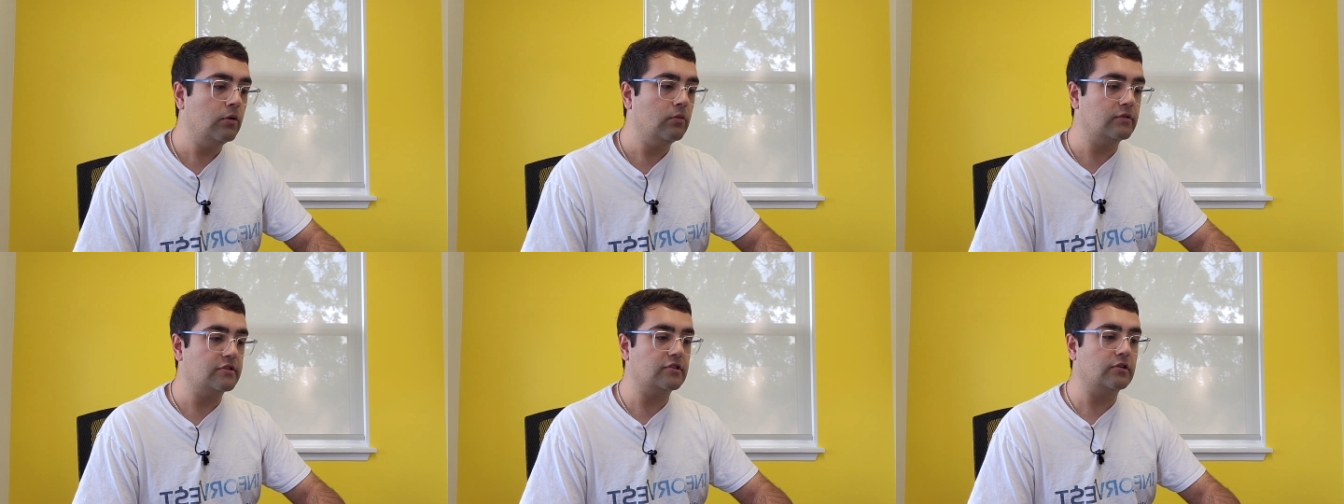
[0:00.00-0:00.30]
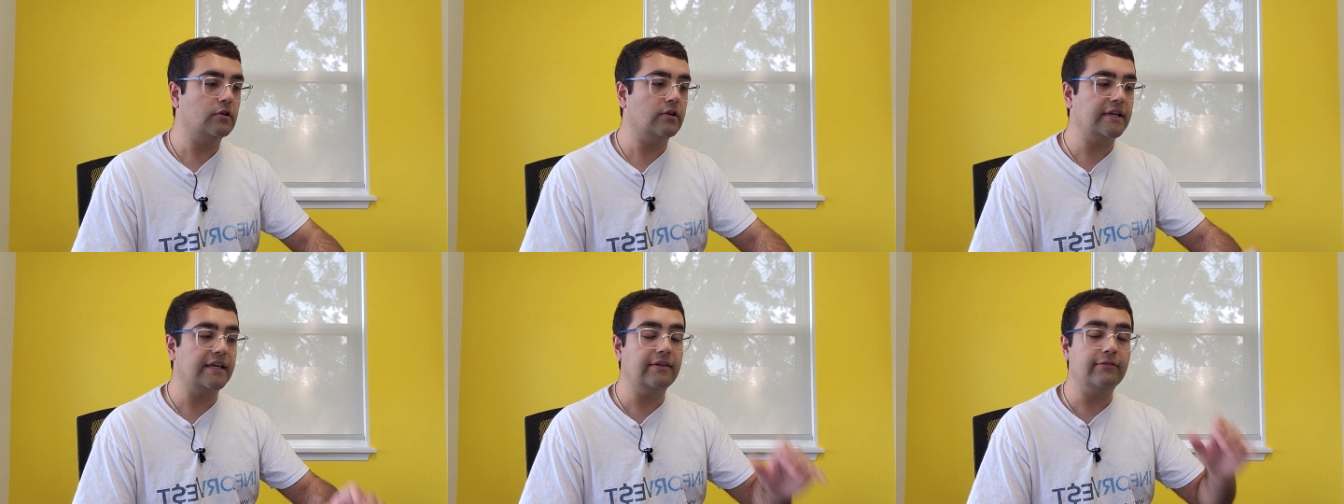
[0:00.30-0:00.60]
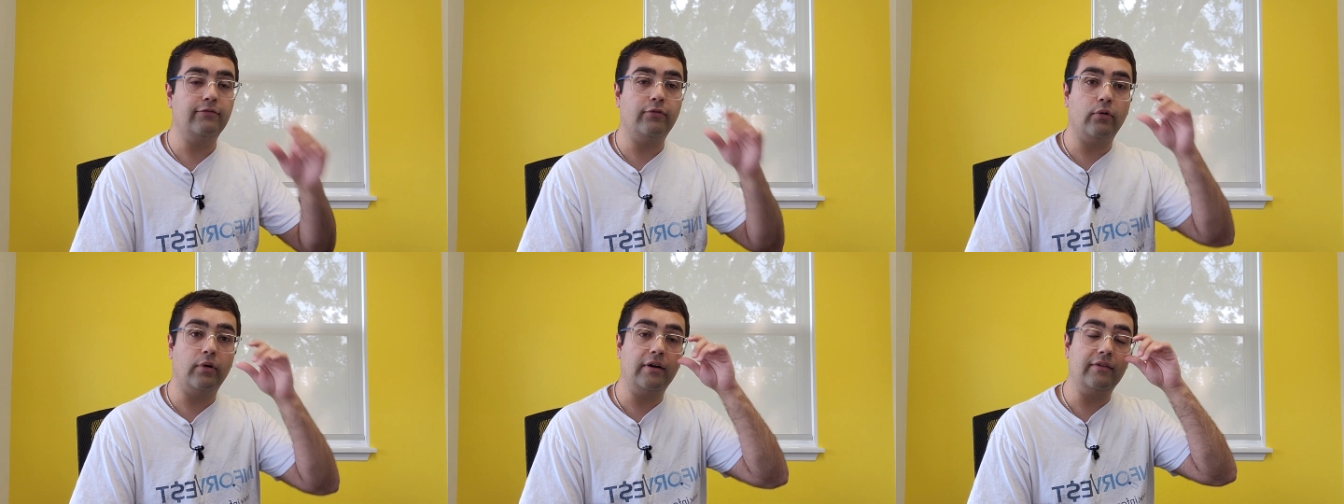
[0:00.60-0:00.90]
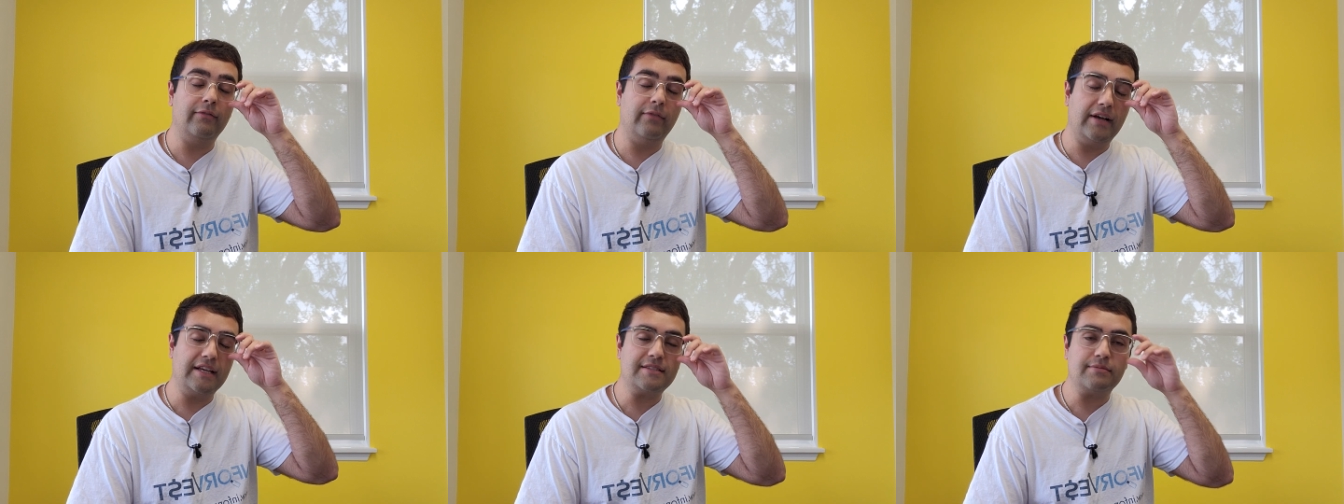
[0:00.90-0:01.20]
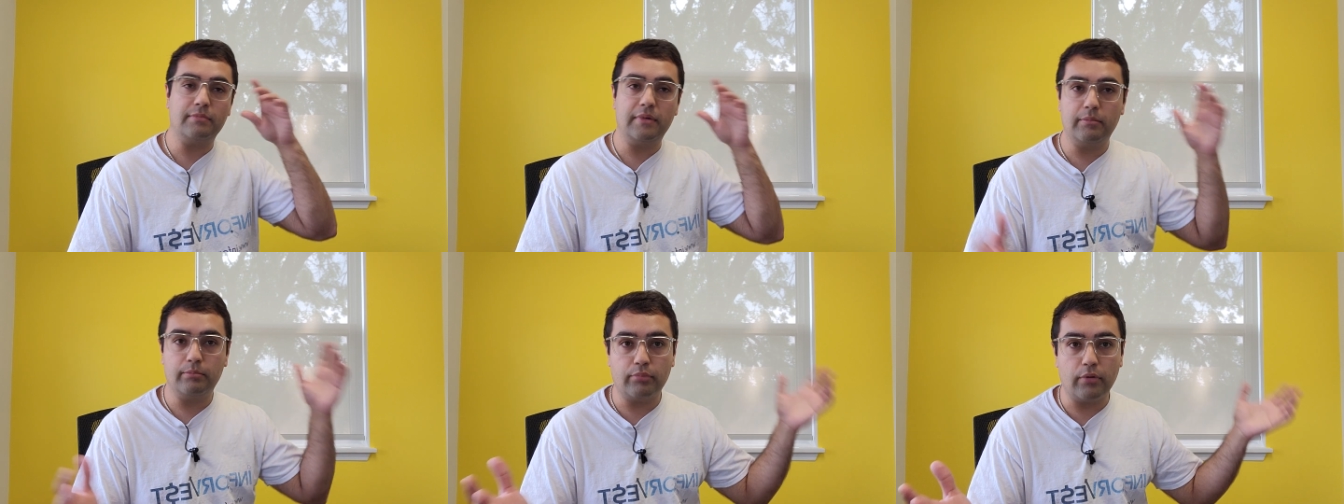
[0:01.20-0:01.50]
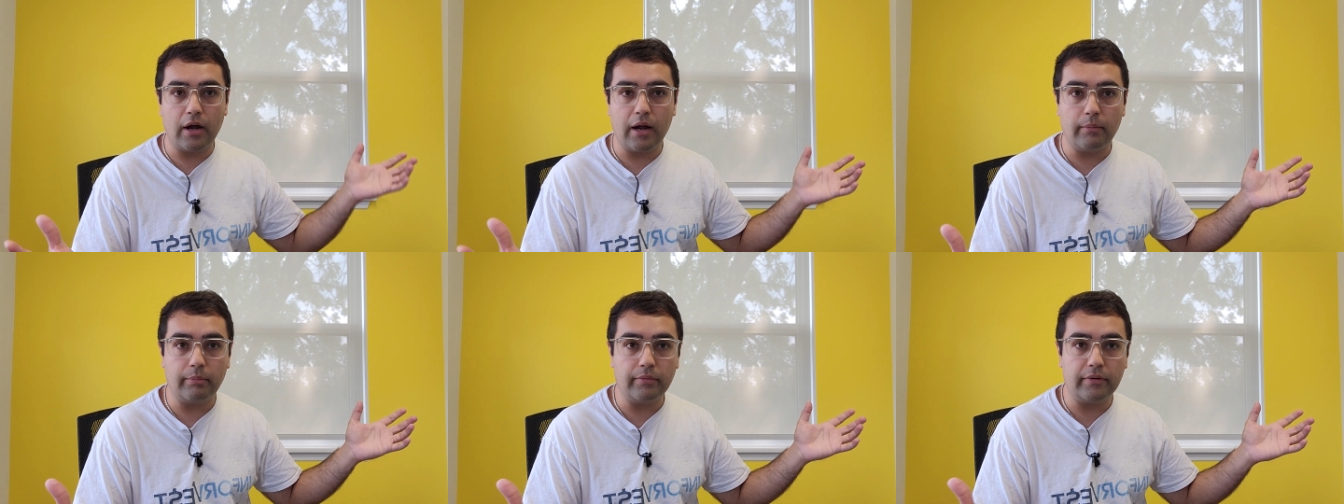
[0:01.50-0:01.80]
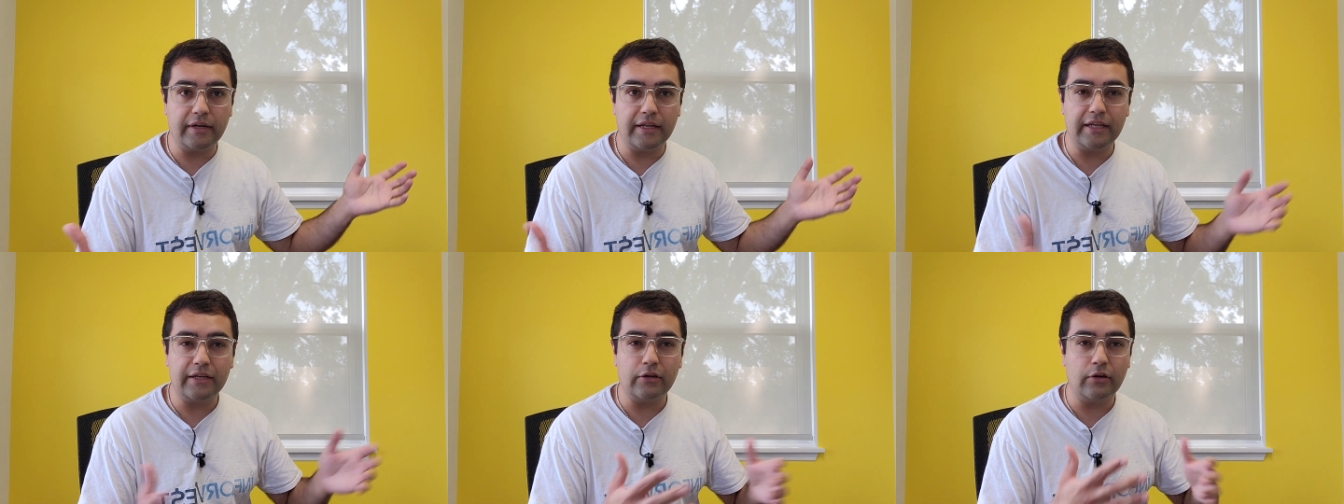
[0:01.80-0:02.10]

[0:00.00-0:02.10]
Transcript: was looking for investment property,